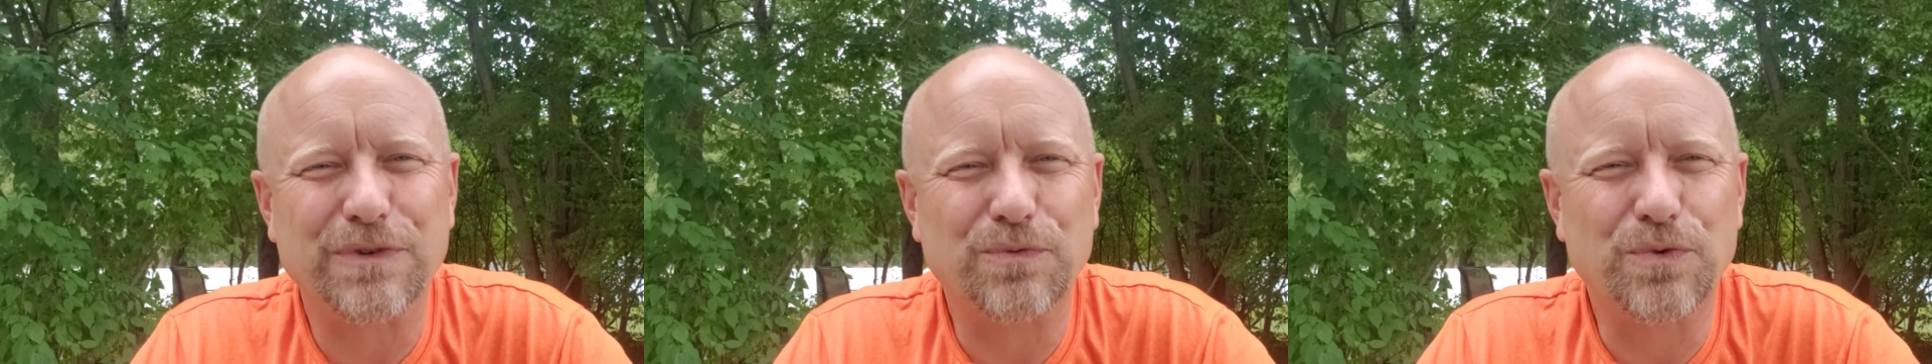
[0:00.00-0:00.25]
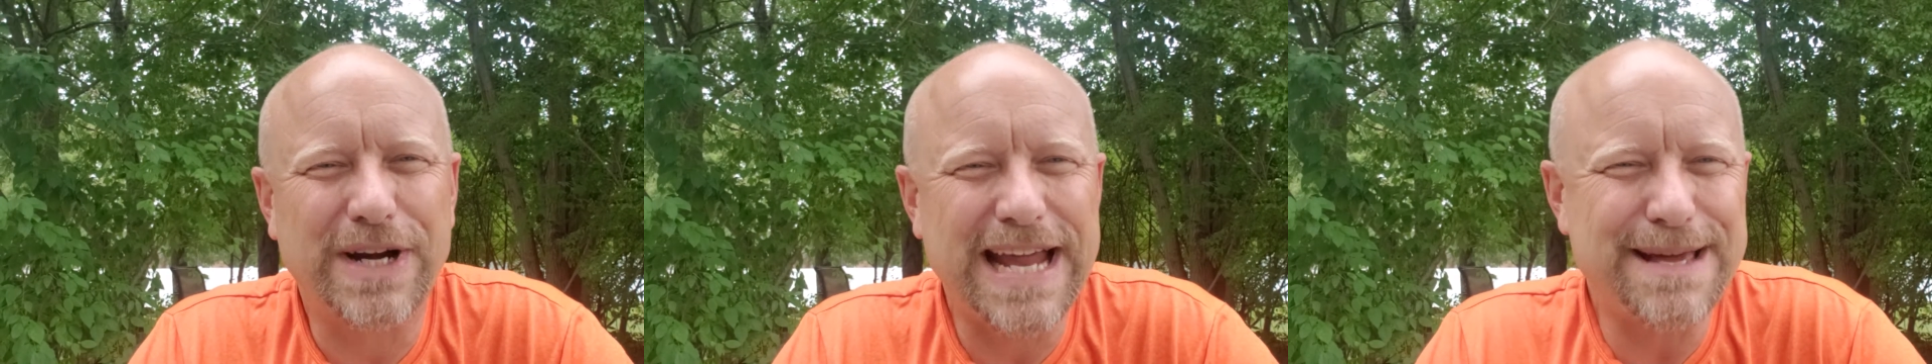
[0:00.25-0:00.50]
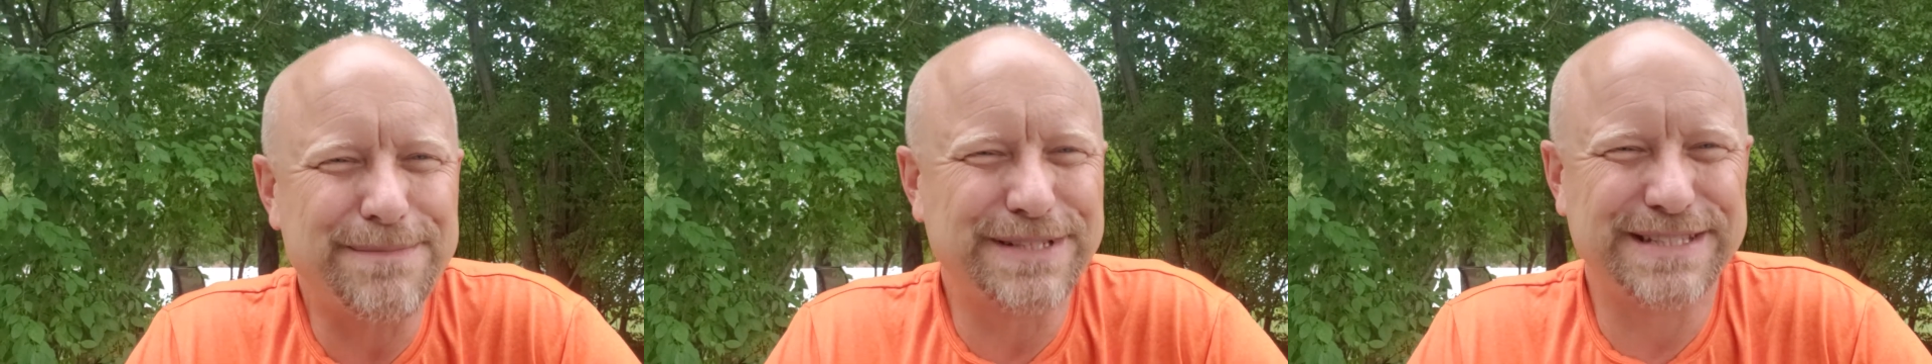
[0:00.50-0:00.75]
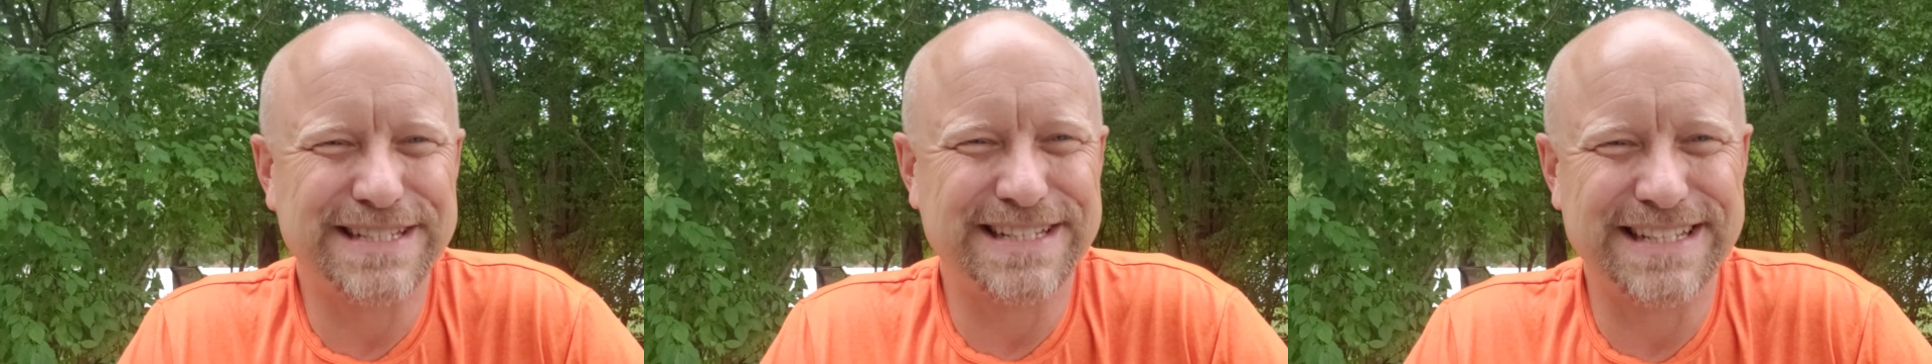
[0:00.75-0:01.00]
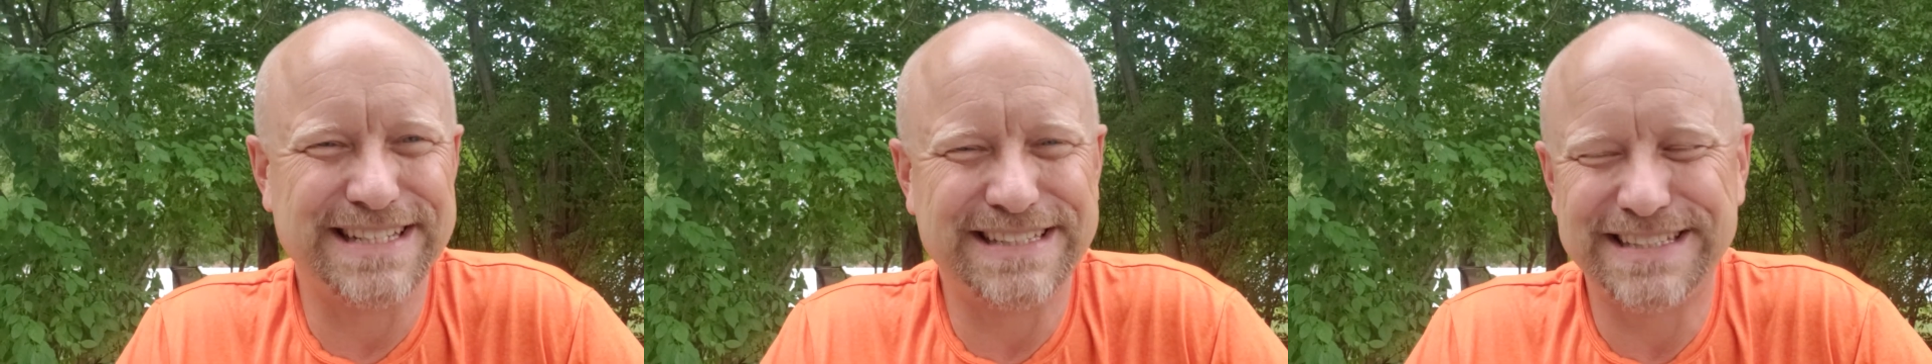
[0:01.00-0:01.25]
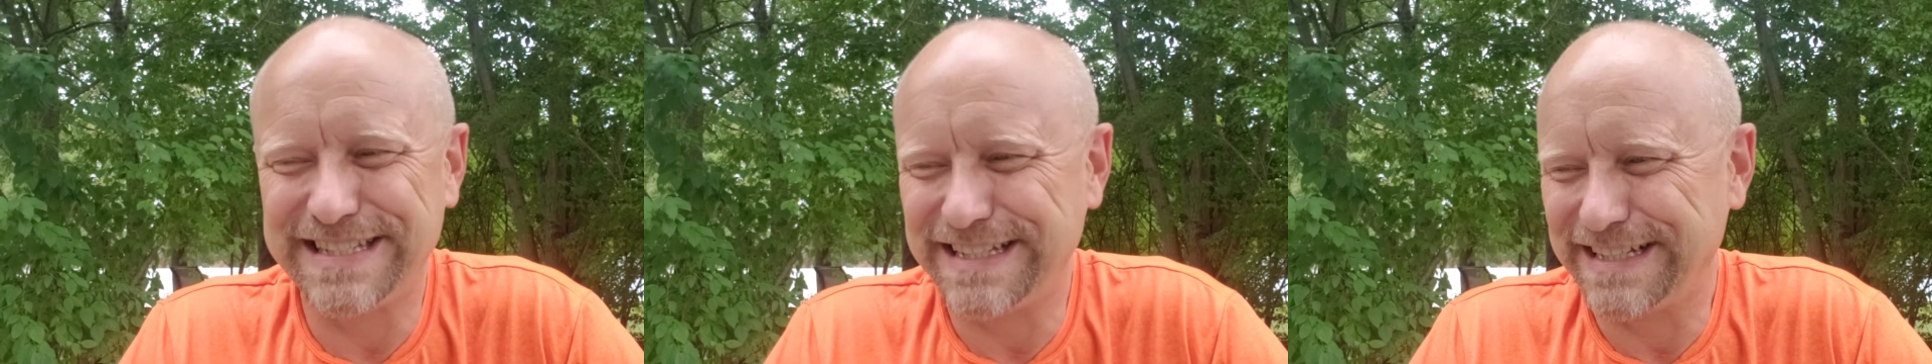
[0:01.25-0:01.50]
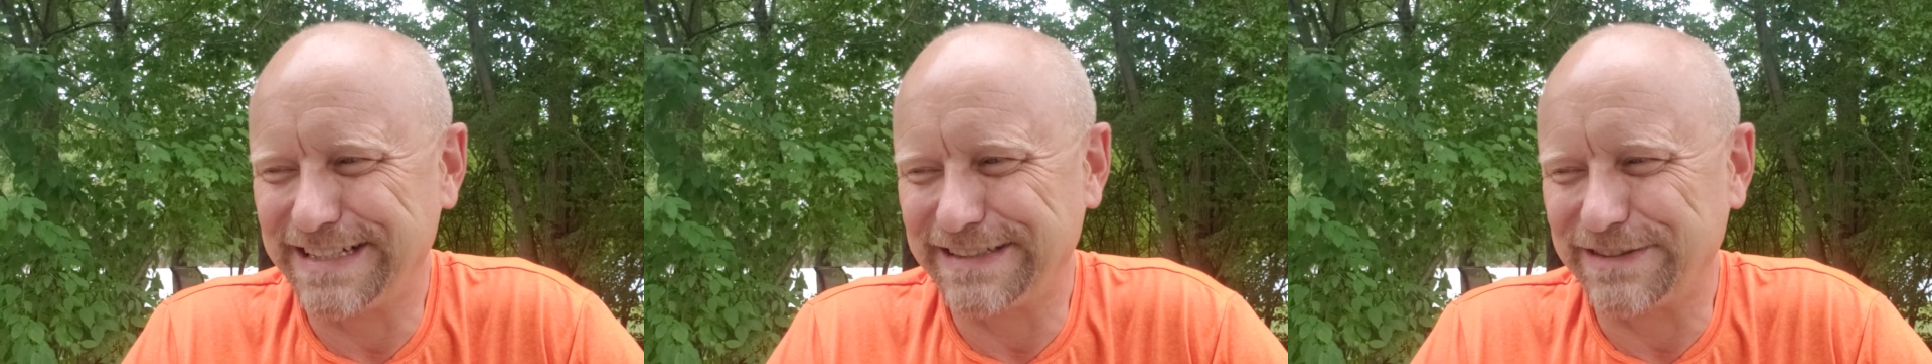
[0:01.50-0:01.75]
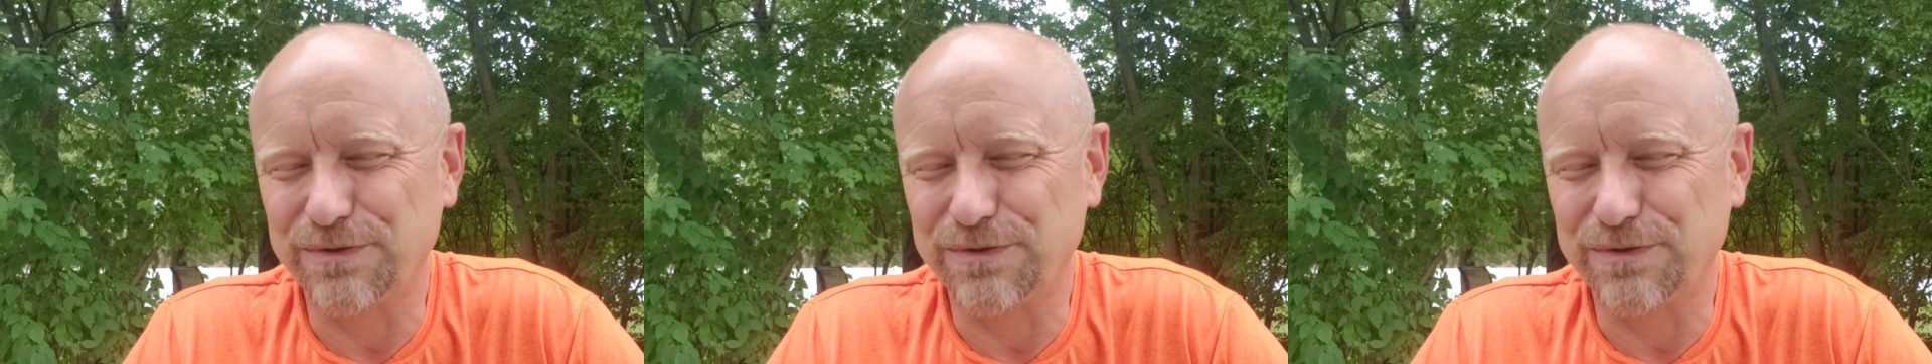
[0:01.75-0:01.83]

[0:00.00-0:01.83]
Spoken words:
were able to